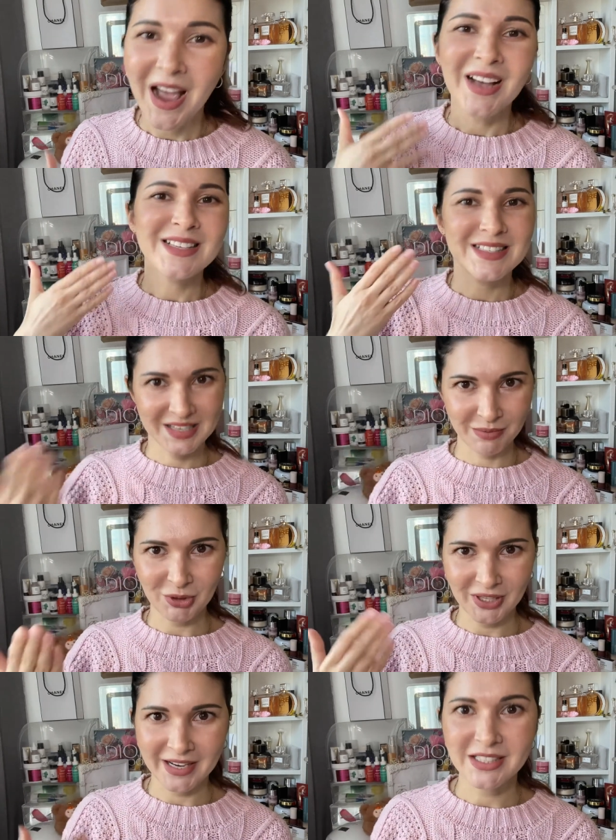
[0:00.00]

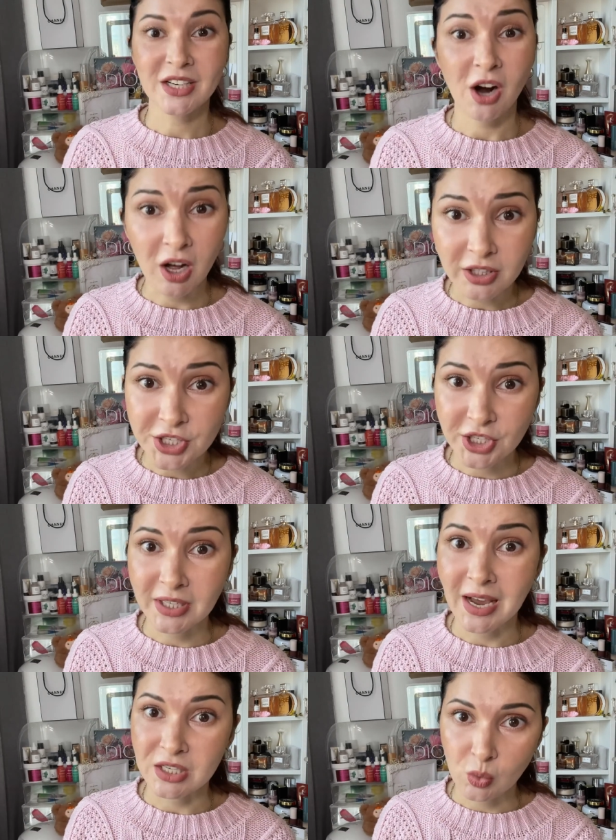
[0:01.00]
stimulates collagen
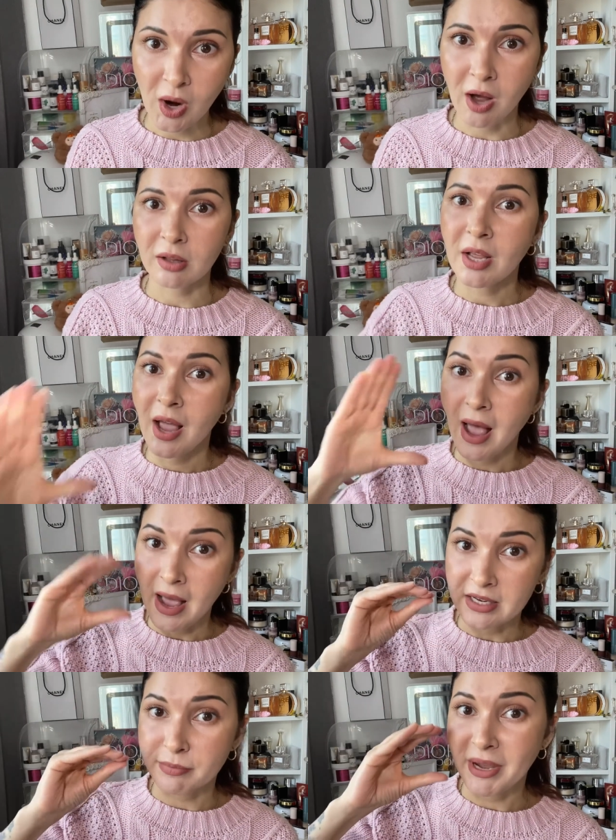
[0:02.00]
as well
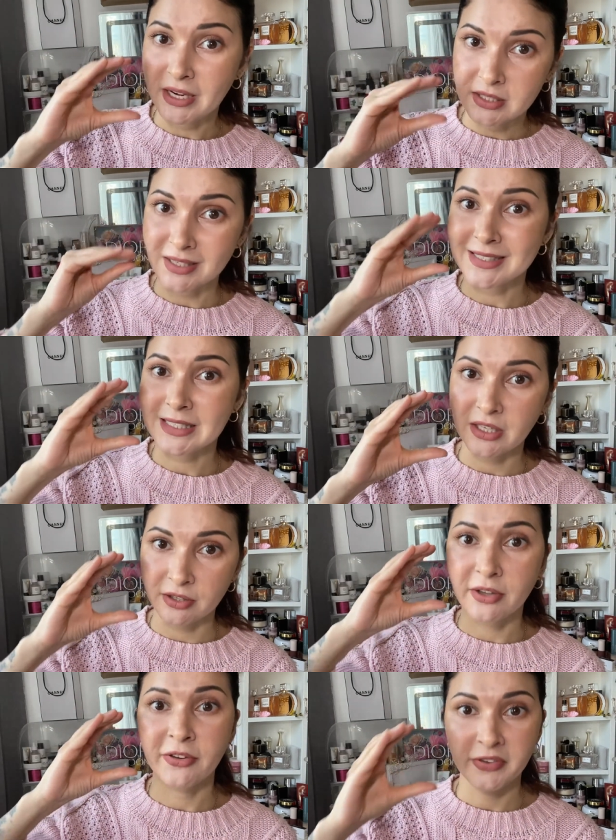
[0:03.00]
and makes skin
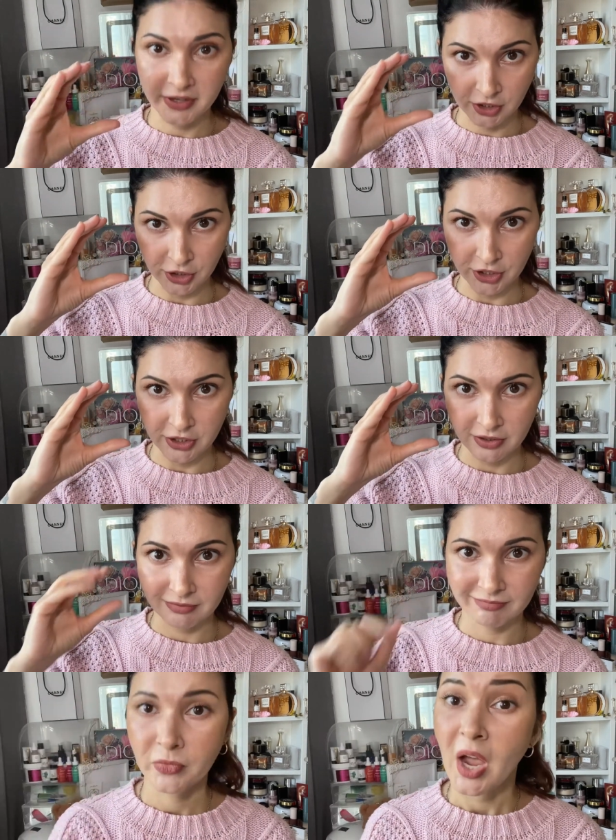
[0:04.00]
thicker.
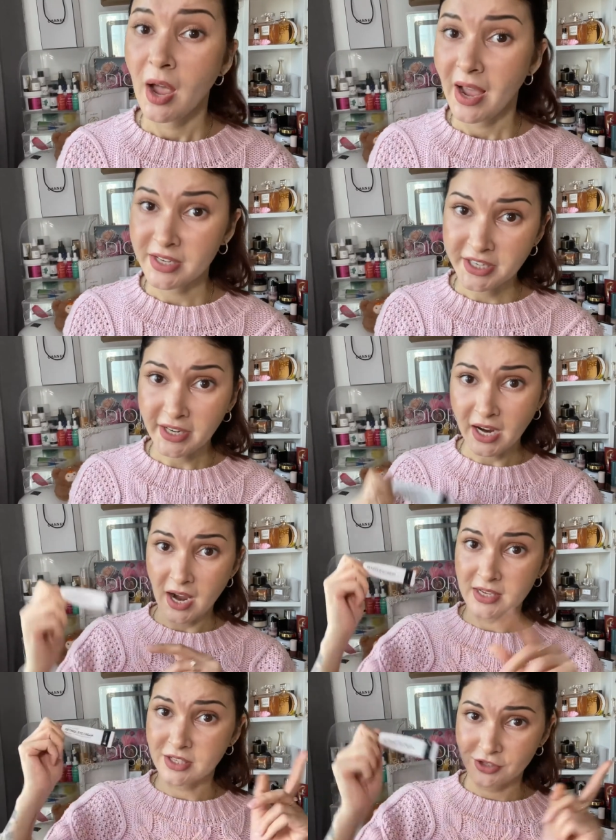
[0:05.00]
And yeah,
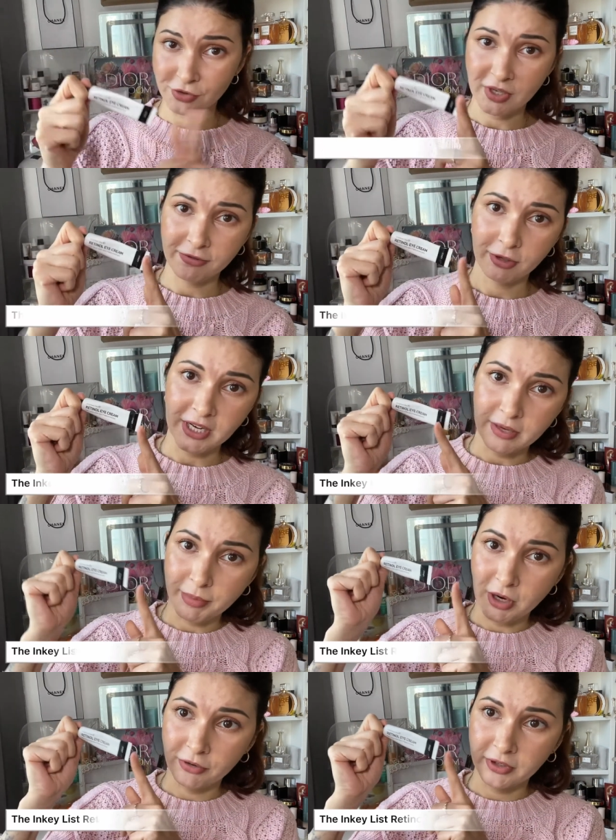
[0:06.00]
guys, do not forget
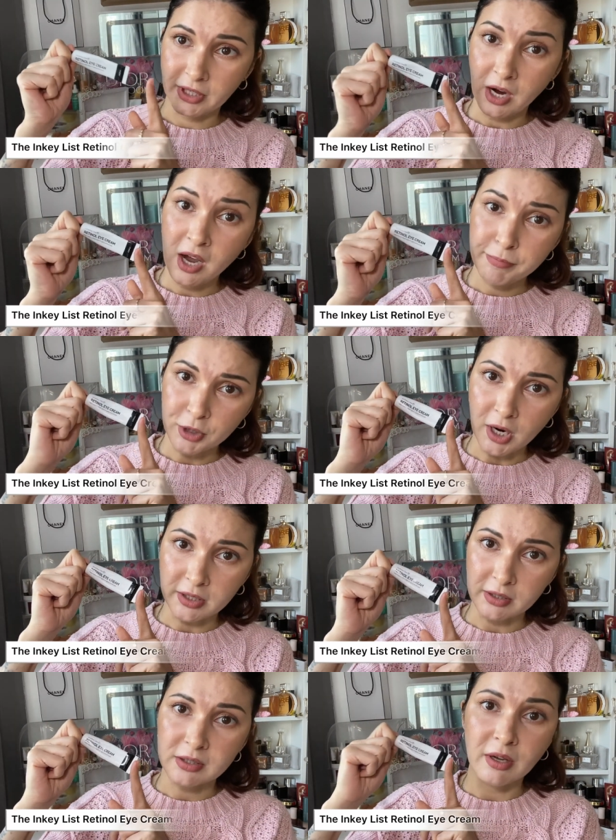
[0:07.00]
about the eye
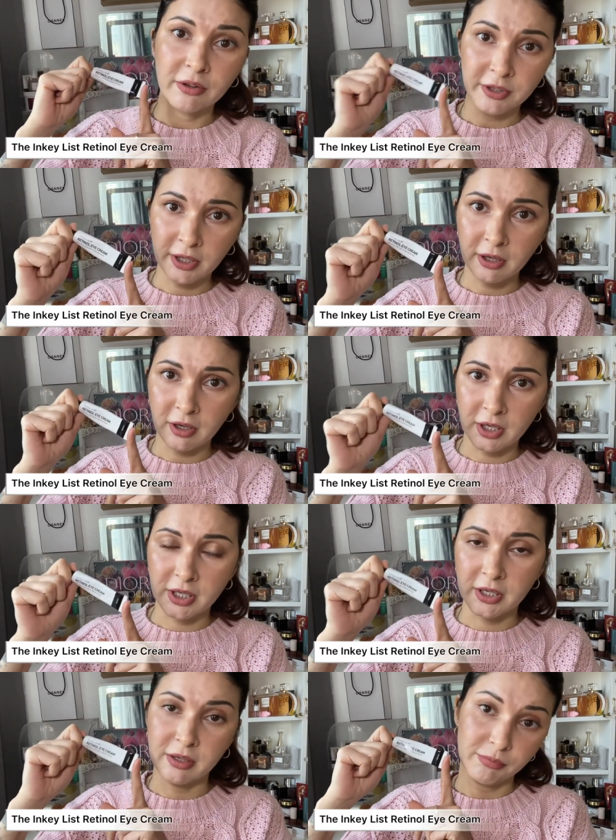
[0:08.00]
products. They
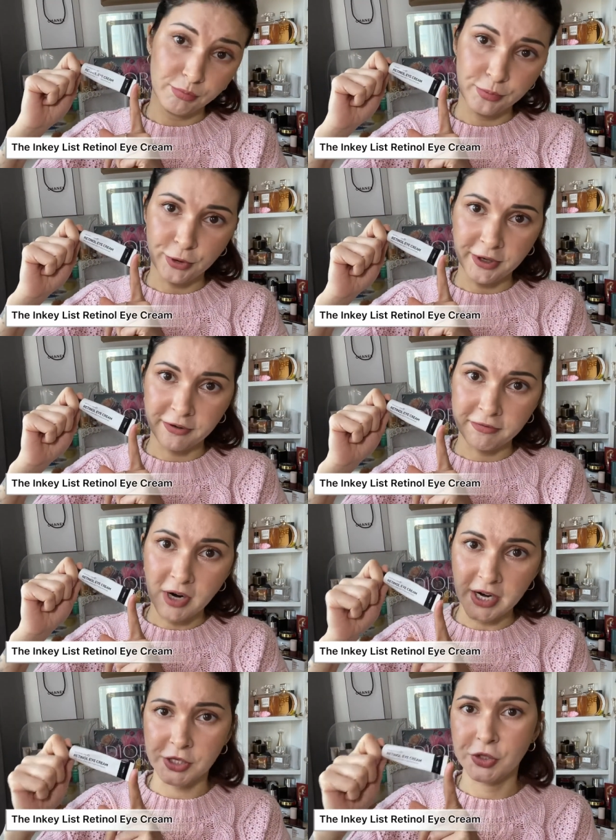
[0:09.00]
are pretty
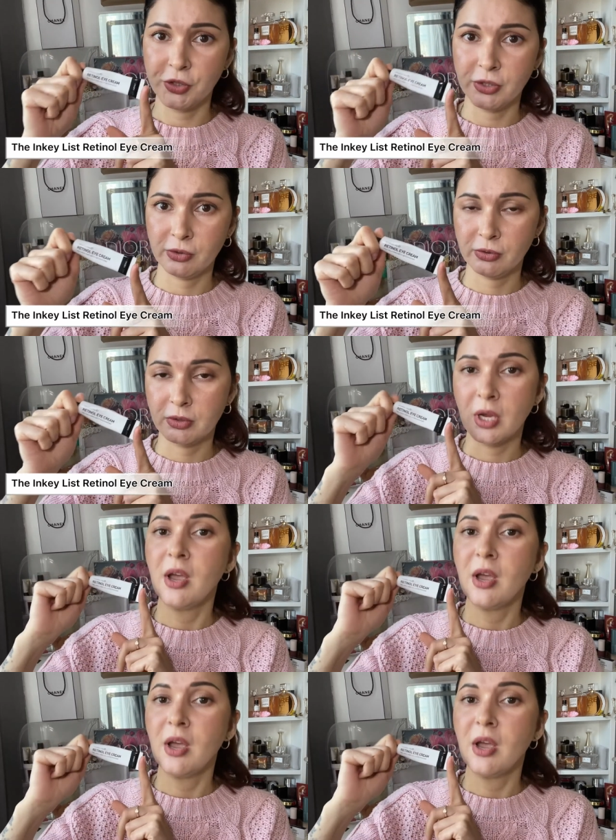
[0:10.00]
fine to use